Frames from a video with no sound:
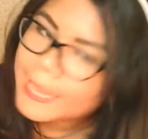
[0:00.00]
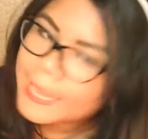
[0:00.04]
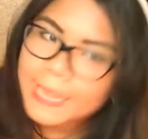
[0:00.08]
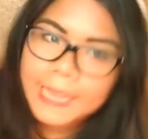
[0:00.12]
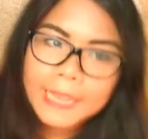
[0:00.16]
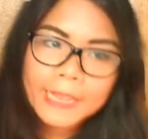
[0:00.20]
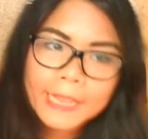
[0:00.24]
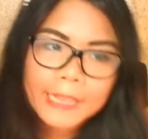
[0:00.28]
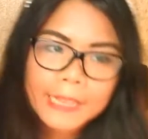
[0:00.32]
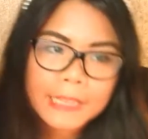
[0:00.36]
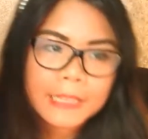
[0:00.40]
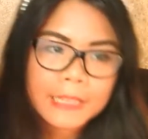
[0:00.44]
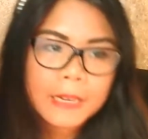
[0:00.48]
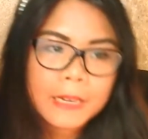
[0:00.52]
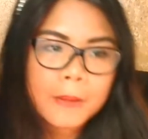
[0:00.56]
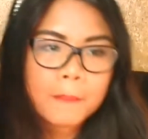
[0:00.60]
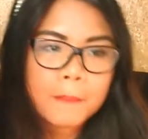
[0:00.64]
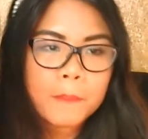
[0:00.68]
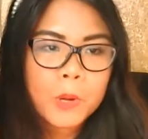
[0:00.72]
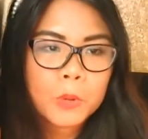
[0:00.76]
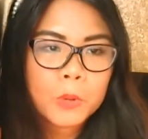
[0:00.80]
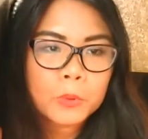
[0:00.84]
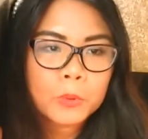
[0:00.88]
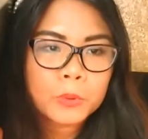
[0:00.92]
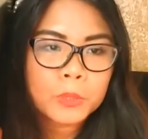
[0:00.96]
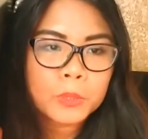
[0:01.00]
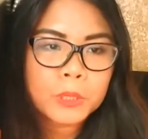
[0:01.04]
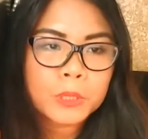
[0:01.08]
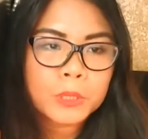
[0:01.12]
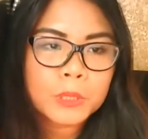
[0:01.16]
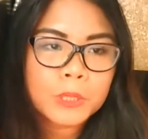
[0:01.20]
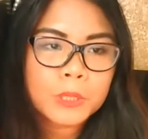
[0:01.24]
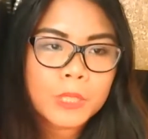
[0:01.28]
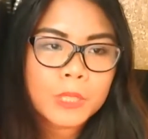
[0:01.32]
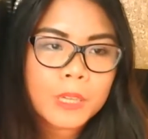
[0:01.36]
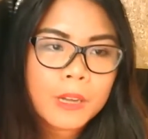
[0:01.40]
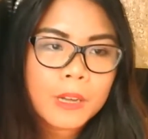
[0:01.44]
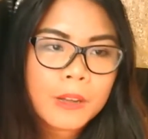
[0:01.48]
and
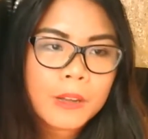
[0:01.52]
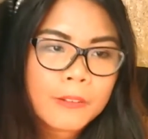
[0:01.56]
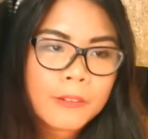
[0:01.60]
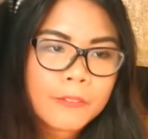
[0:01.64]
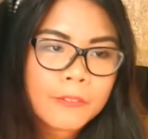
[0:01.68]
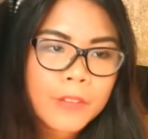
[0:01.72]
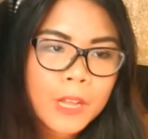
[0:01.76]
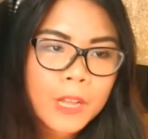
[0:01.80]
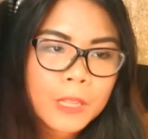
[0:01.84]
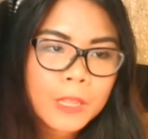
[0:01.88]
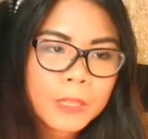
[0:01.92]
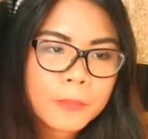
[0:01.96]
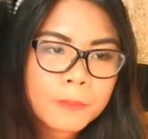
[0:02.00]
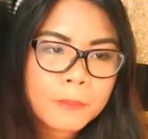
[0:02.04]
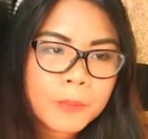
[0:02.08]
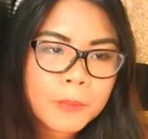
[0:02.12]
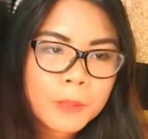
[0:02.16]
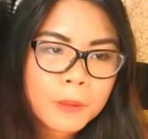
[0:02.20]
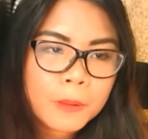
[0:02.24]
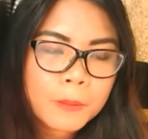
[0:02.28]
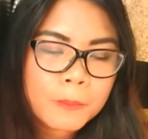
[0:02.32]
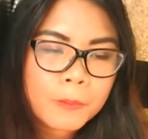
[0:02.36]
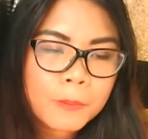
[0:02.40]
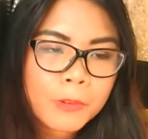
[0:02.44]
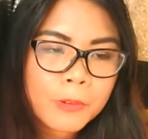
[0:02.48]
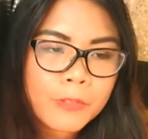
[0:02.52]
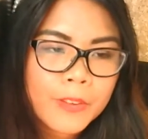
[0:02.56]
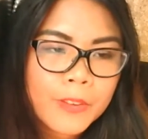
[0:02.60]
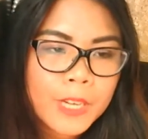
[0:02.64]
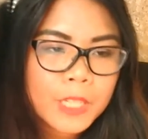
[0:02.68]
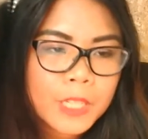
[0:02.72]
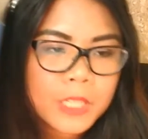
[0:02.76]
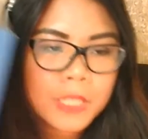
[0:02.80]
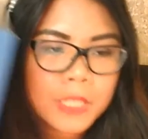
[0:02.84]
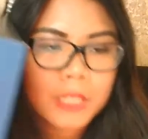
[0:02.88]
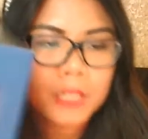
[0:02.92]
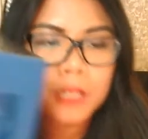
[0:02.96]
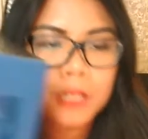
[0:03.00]
most valuable
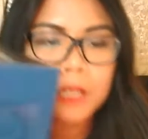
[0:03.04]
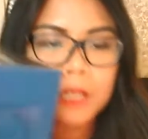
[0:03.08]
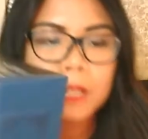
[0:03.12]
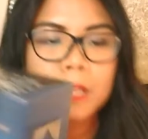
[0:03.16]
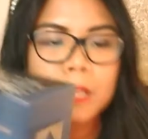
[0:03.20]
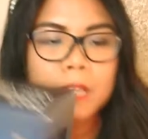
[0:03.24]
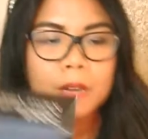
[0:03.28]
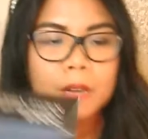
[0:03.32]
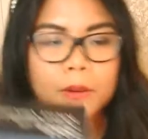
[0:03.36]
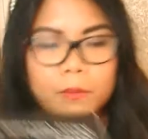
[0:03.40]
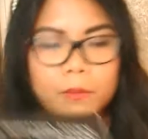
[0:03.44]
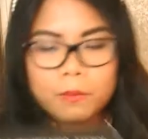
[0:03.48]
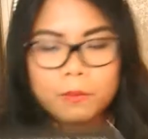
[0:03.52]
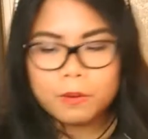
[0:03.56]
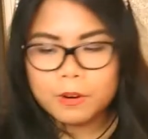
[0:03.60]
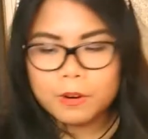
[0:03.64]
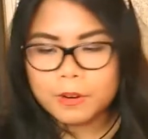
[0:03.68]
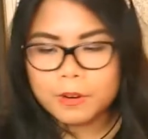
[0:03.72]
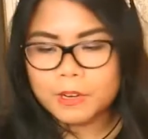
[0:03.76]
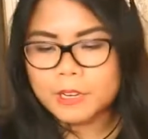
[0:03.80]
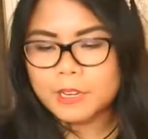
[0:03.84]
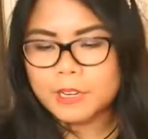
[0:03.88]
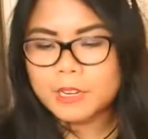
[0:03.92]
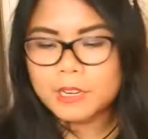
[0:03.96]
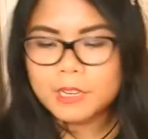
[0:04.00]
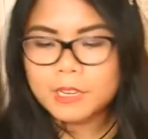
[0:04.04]
professional award.